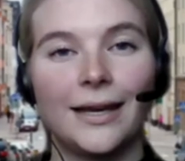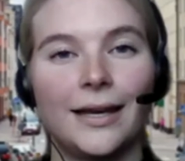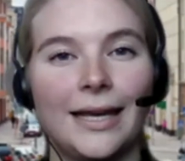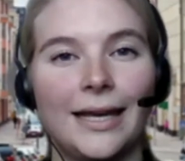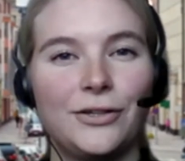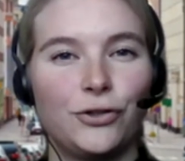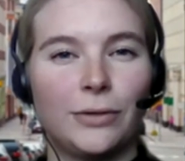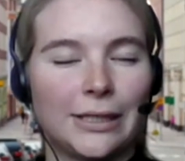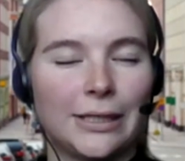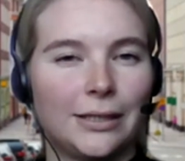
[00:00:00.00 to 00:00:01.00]
Hey
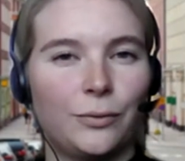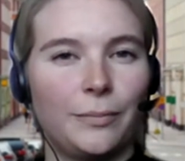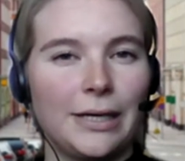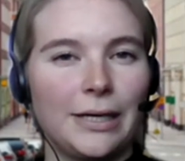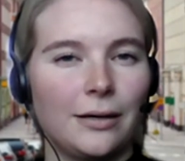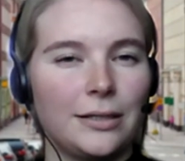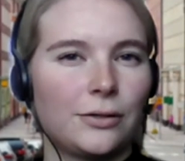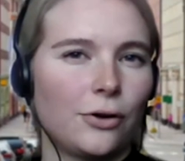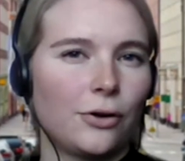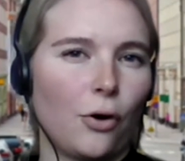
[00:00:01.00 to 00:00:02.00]
Julie, it would be nice
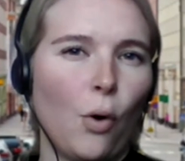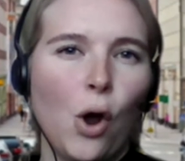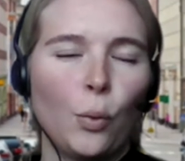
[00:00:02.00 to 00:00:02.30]
to know,